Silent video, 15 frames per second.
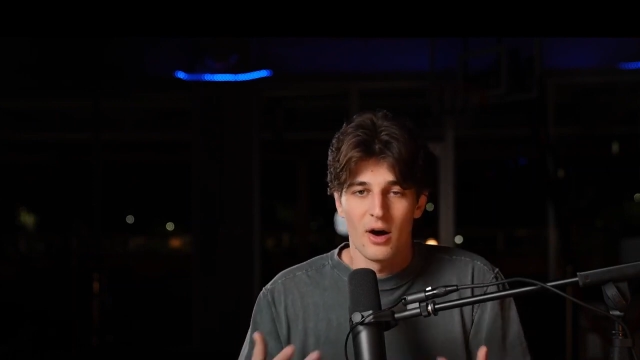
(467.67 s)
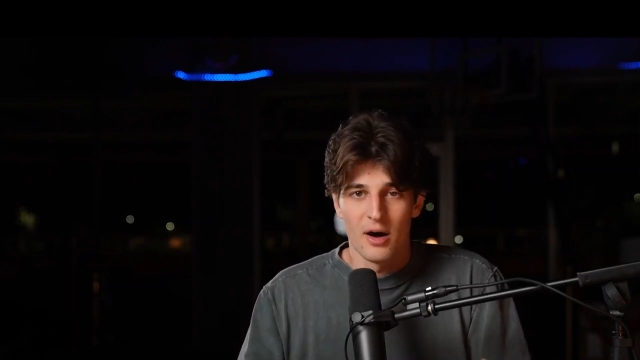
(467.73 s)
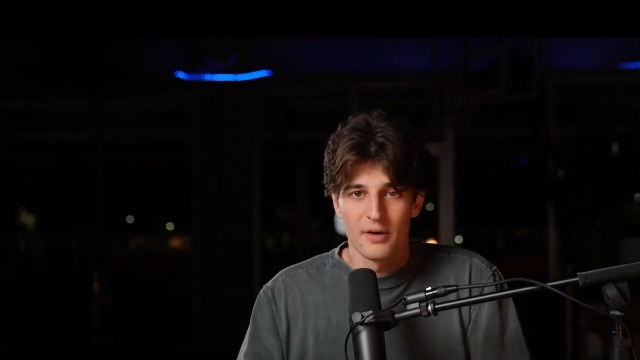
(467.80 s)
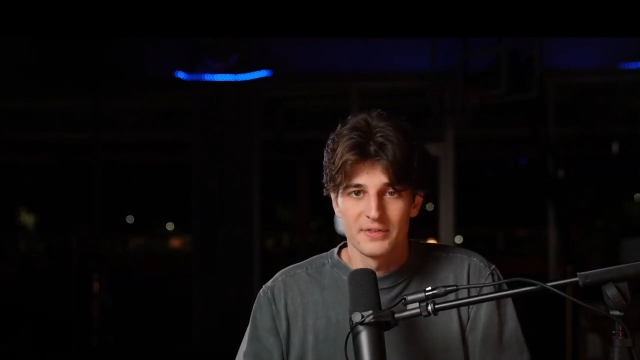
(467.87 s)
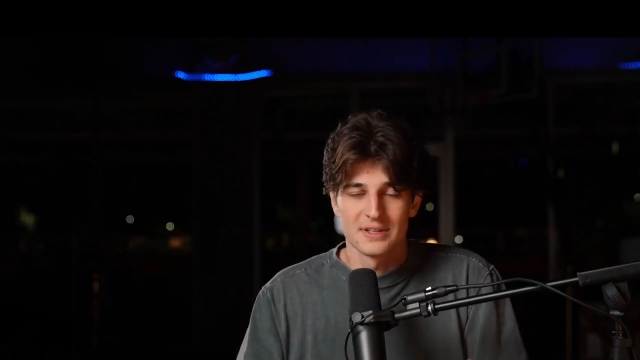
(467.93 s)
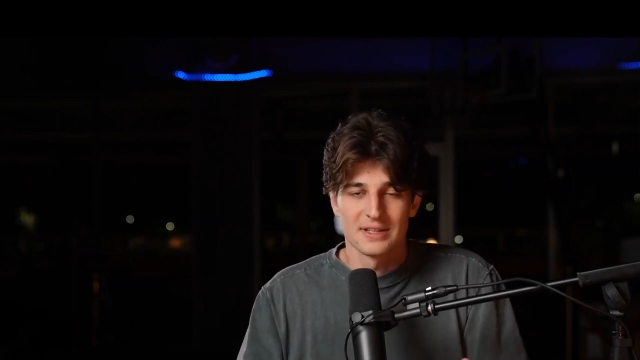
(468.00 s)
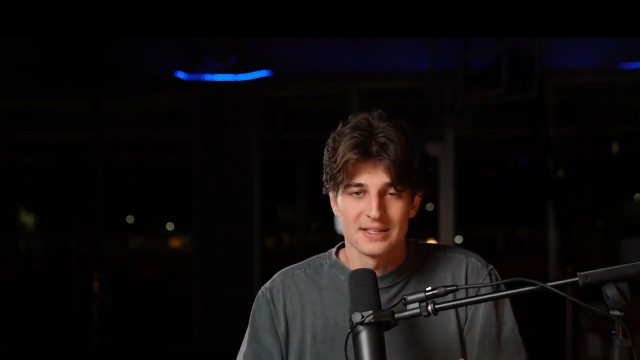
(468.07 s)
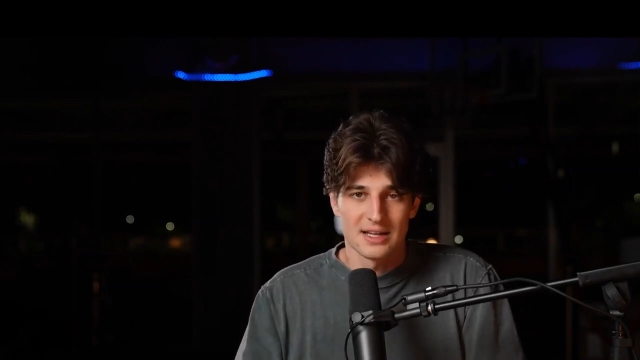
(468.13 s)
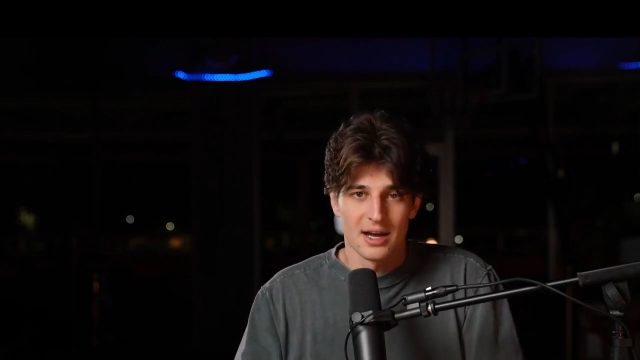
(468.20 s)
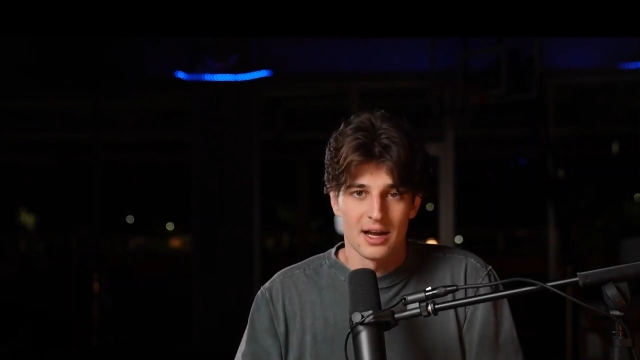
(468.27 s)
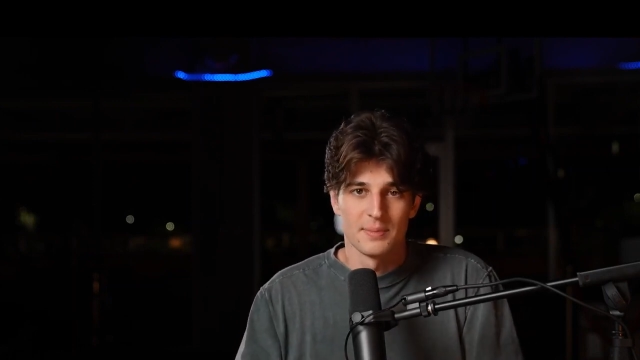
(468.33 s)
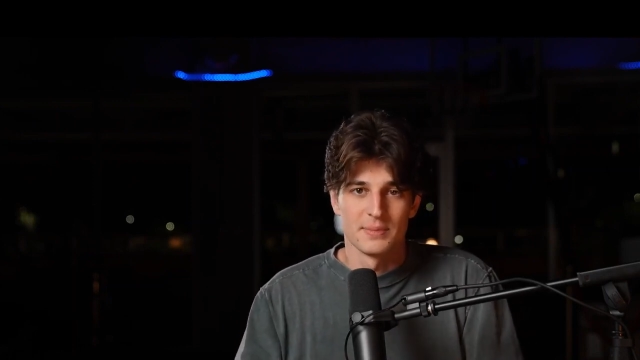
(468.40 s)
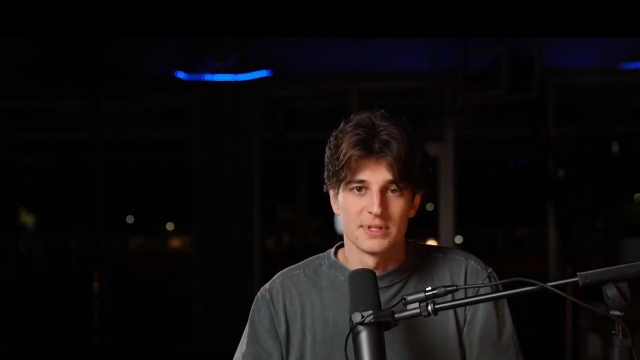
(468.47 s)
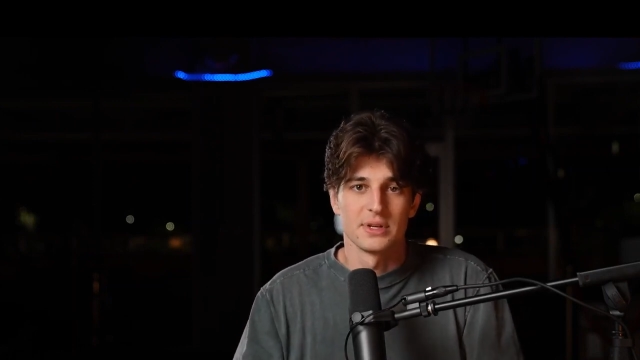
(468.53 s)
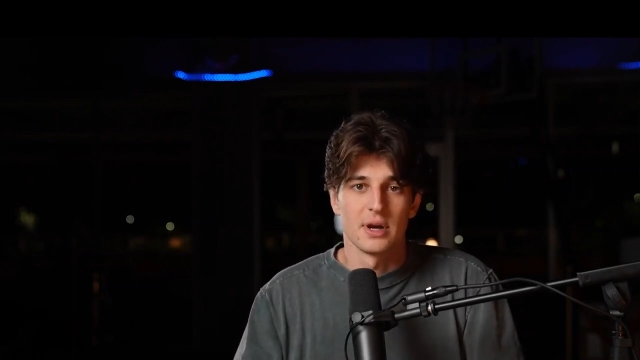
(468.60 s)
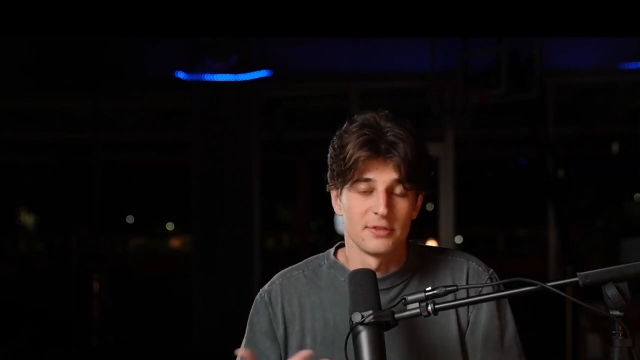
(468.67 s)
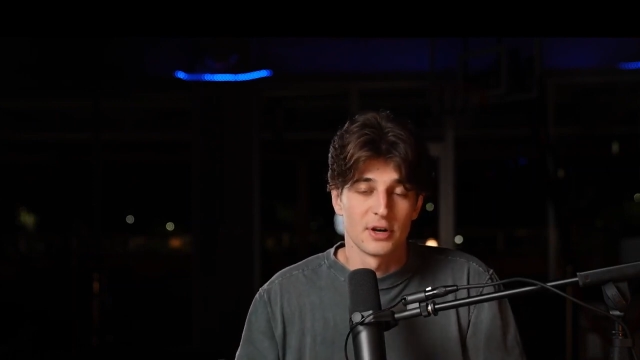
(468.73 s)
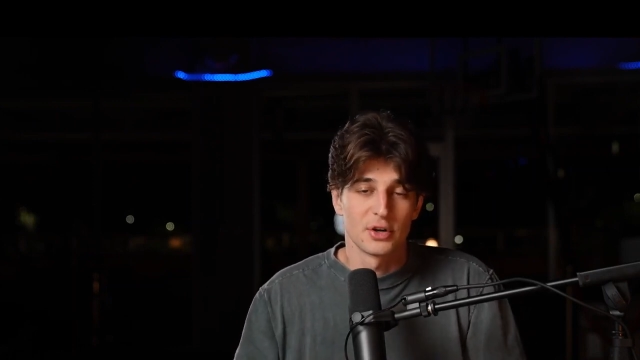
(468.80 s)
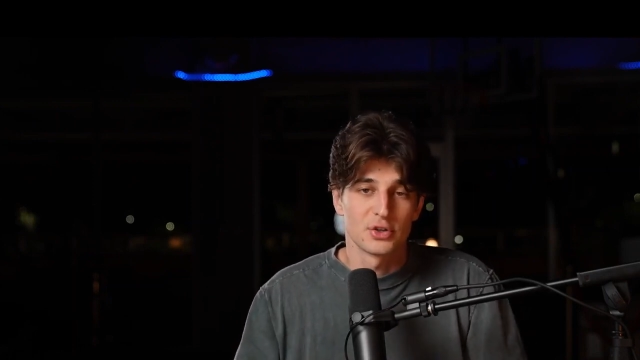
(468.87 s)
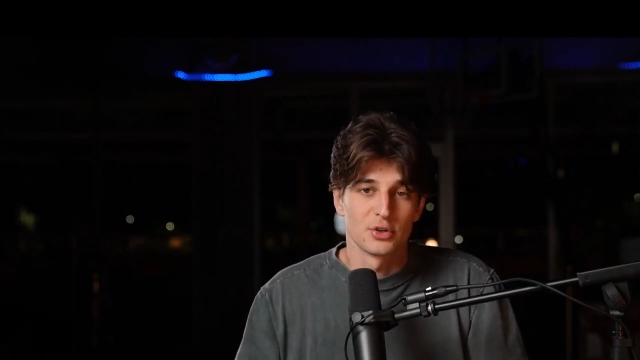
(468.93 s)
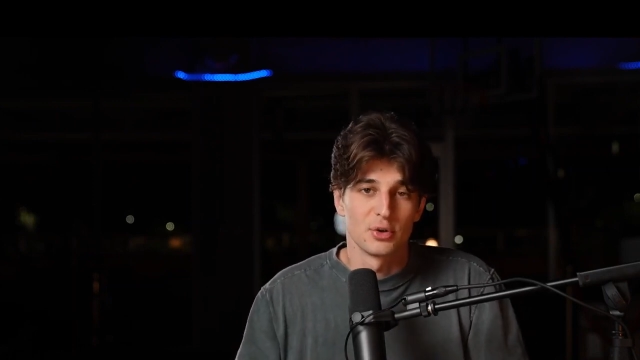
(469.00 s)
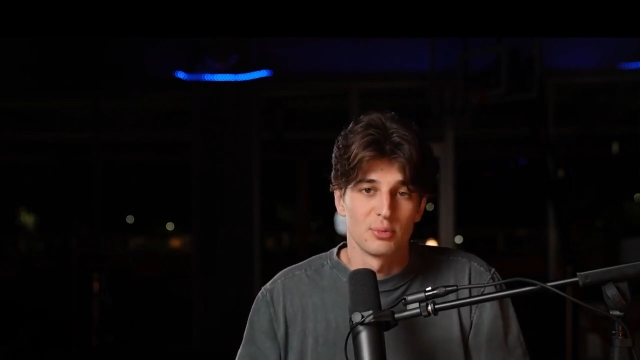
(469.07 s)
oftentimes
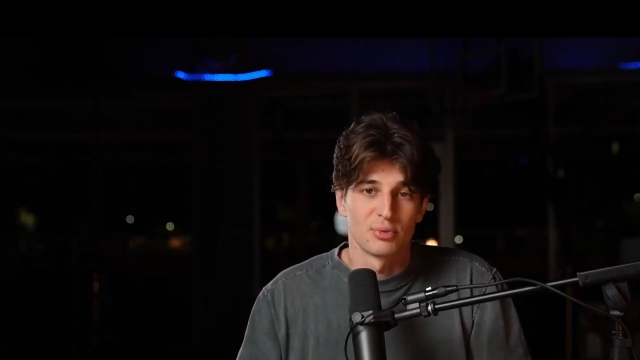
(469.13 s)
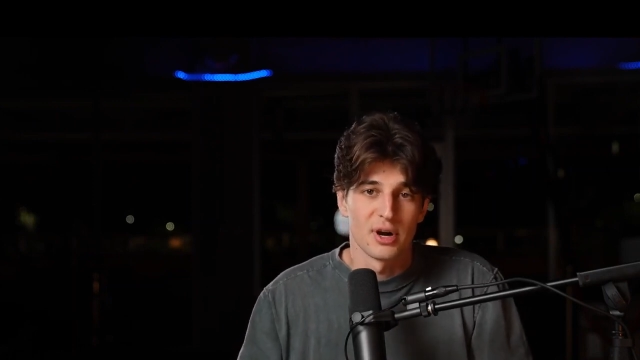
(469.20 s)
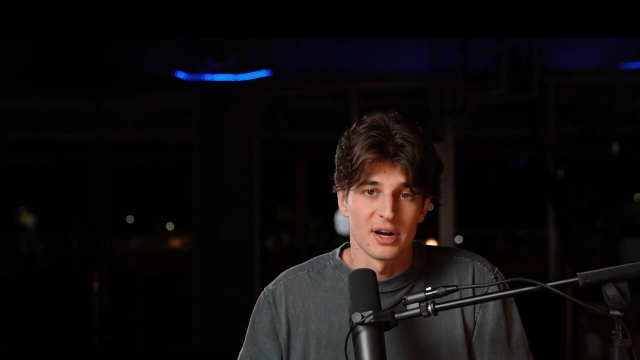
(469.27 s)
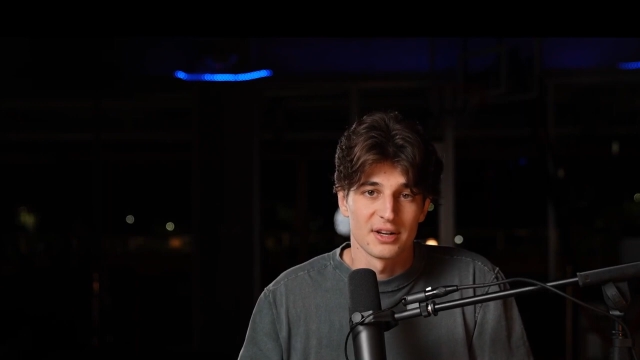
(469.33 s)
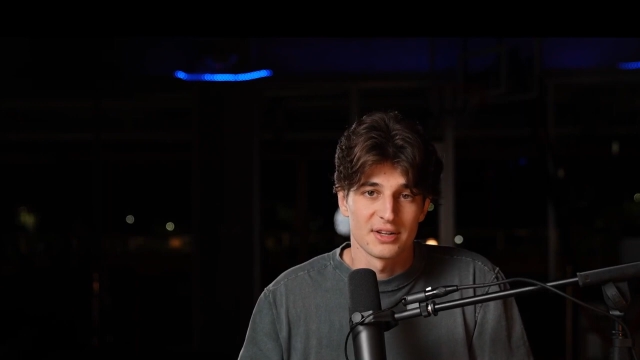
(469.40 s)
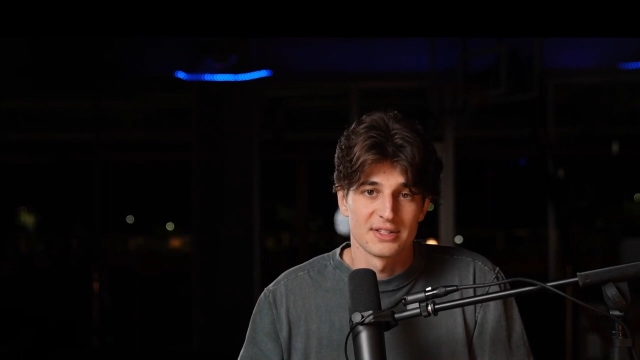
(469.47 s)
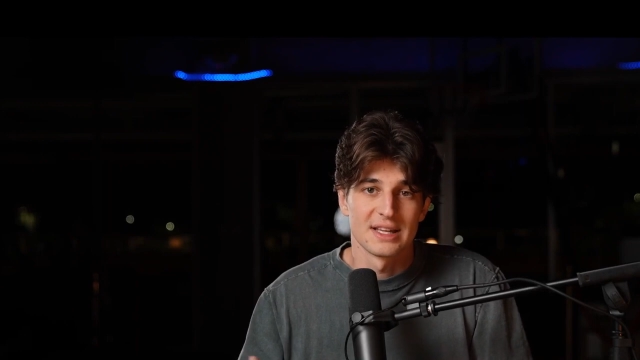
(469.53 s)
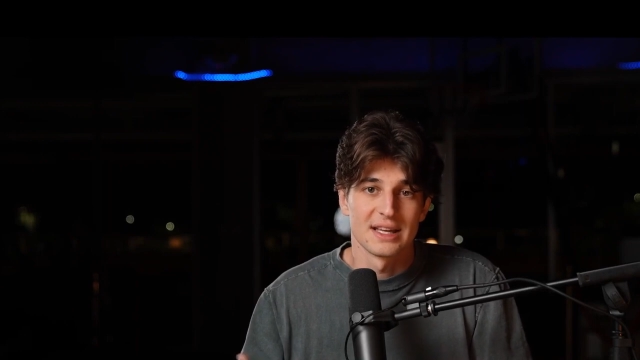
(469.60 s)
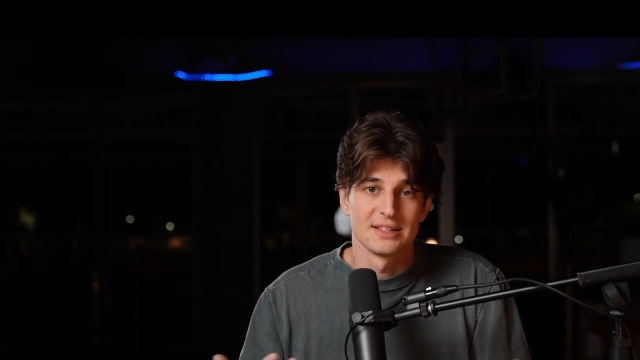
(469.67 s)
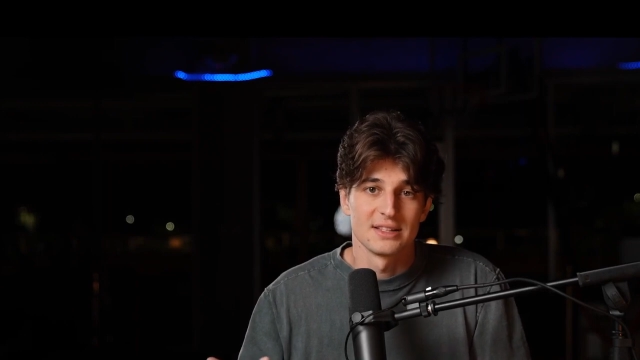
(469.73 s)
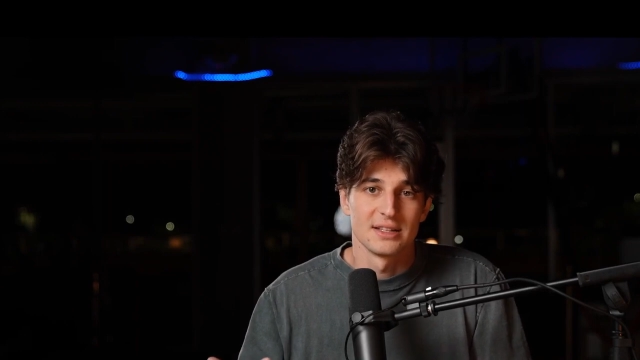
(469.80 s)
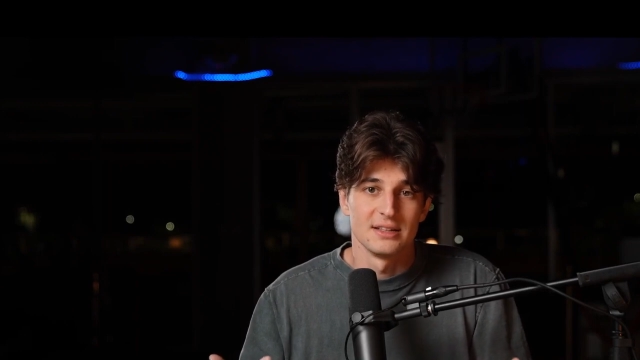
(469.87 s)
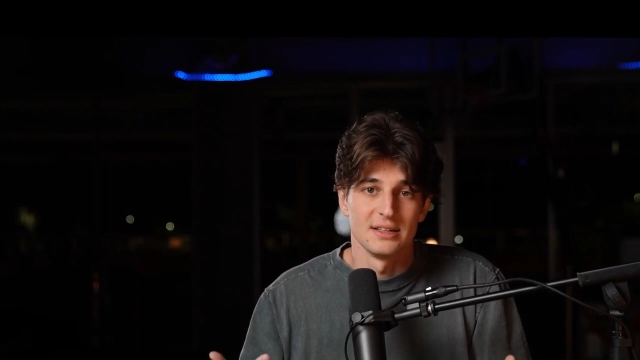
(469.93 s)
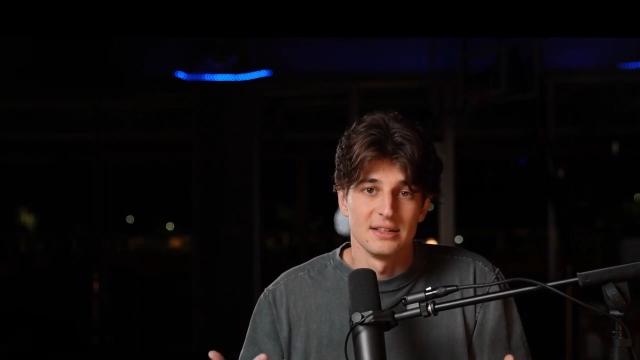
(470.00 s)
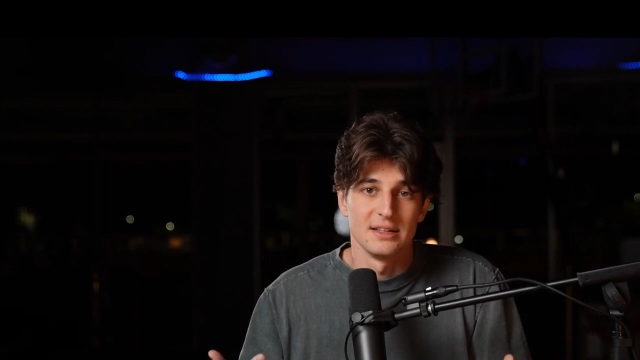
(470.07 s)
functional products tend to